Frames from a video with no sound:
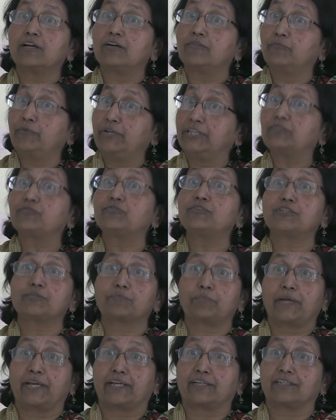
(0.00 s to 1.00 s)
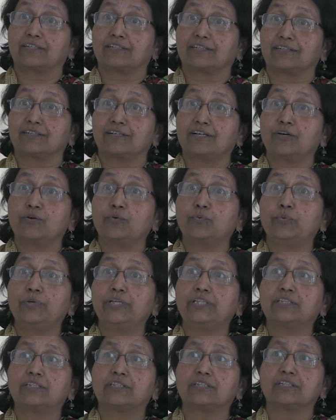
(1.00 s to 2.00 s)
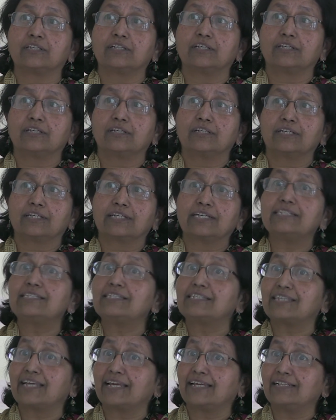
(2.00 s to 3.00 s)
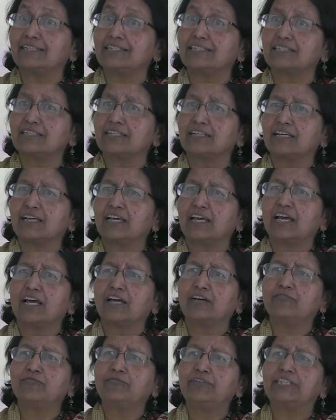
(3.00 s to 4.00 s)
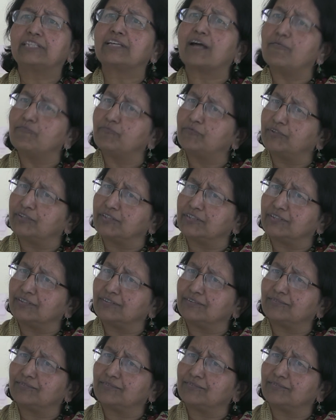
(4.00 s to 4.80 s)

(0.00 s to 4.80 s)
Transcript: With respect, with consent, with comfort.